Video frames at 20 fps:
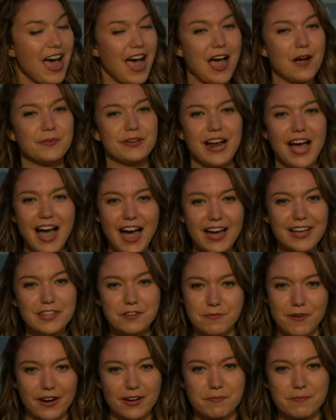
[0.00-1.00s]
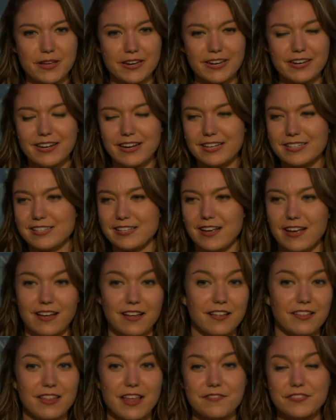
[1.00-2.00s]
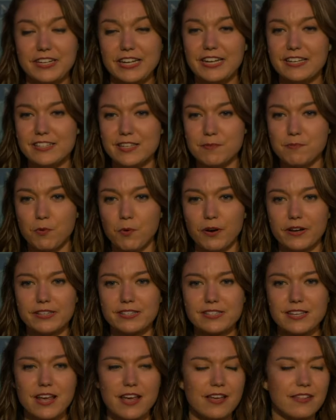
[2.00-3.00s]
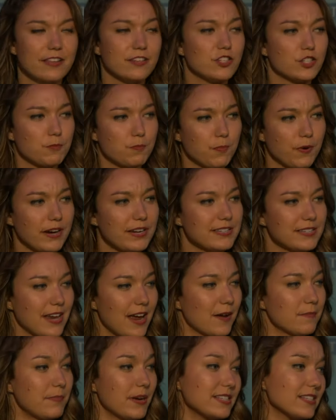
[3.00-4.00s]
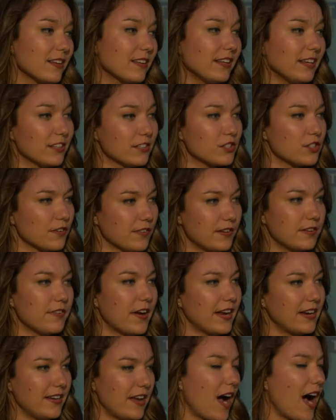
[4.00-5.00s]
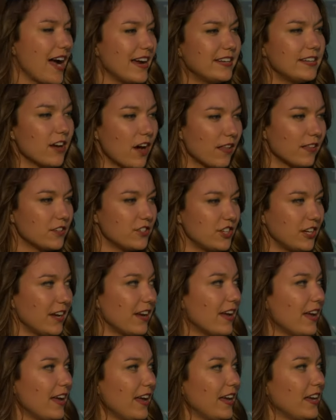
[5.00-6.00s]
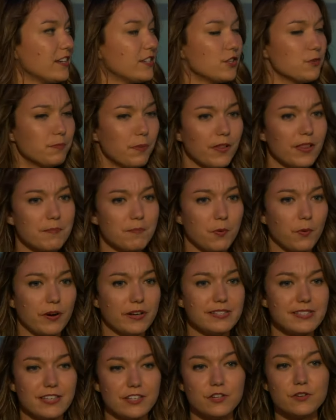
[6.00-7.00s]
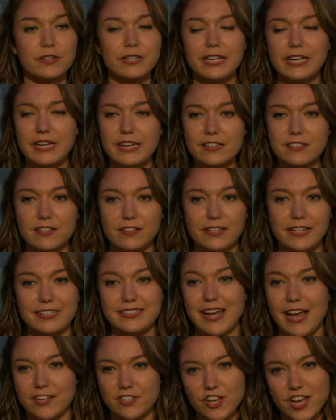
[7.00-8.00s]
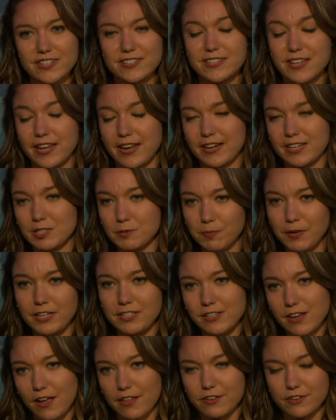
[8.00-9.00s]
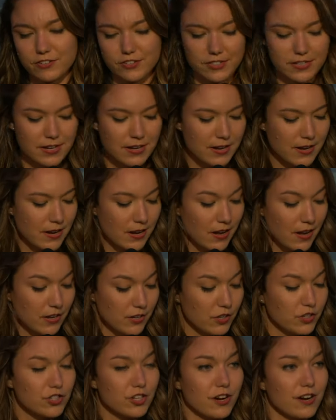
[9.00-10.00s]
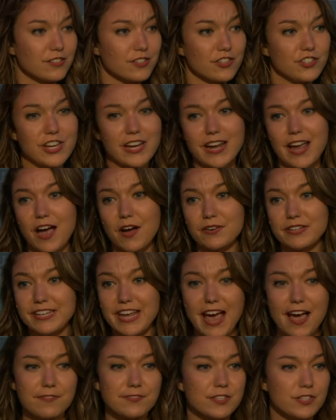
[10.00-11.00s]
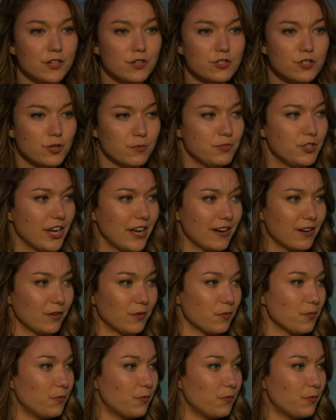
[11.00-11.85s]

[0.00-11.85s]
I would highly recommend it. It's uh, 11 easy points that just breaks down basically conservative ide- ideology into bullet points that you can easily digest and explain to others. You should also check out YAF's YouTube channel.